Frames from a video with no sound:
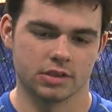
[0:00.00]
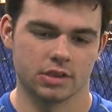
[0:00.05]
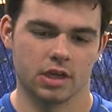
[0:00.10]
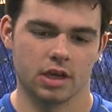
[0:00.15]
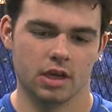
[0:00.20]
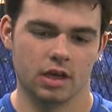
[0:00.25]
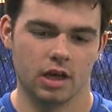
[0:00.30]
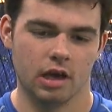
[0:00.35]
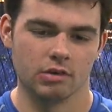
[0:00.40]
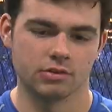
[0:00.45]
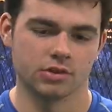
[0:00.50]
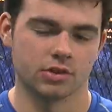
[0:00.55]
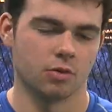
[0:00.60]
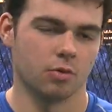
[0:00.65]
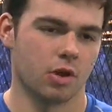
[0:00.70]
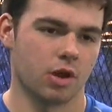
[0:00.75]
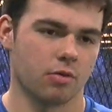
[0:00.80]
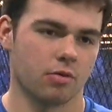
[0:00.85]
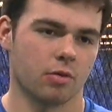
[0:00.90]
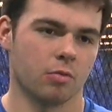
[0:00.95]
in the
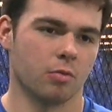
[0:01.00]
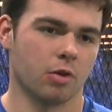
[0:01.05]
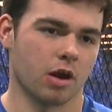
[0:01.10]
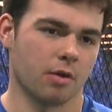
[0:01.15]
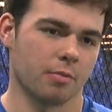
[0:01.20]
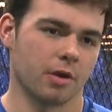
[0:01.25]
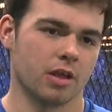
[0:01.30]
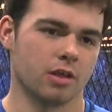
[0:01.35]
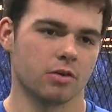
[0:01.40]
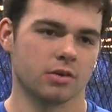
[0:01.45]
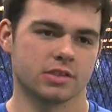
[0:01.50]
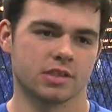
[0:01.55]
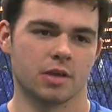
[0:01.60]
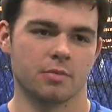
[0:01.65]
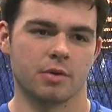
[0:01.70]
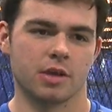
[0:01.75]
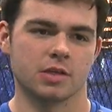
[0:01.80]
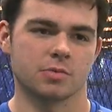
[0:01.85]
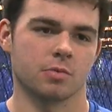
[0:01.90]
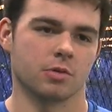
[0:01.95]
weight room wearing my USA
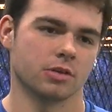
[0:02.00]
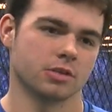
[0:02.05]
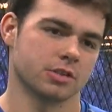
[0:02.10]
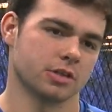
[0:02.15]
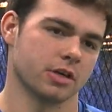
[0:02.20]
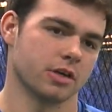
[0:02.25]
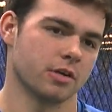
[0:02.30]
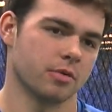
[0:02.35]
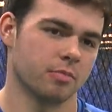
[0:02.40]
baseball shirt,